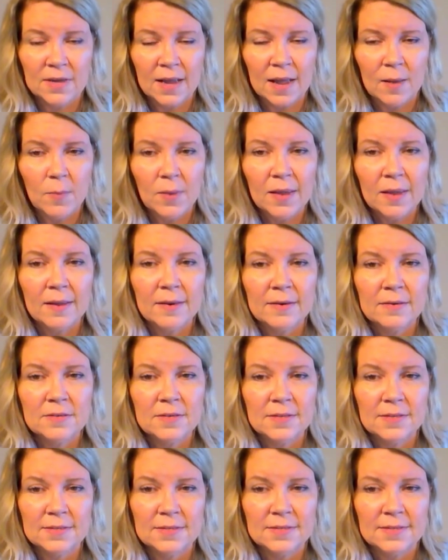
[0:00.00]
coming
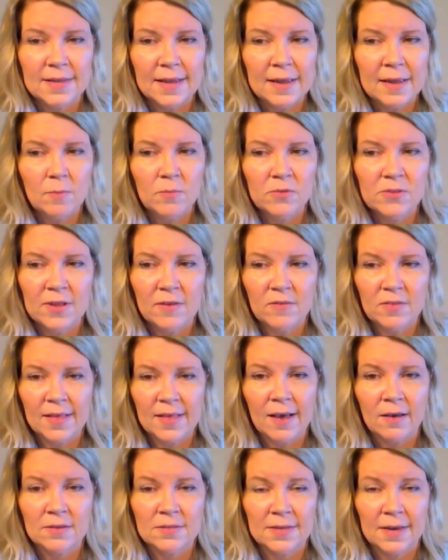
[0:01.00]
into the same 7th
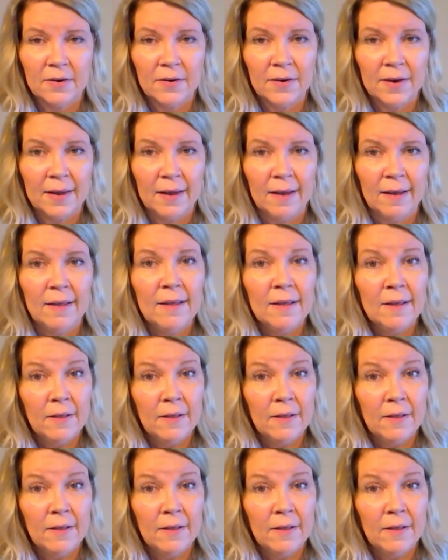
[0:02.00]
house area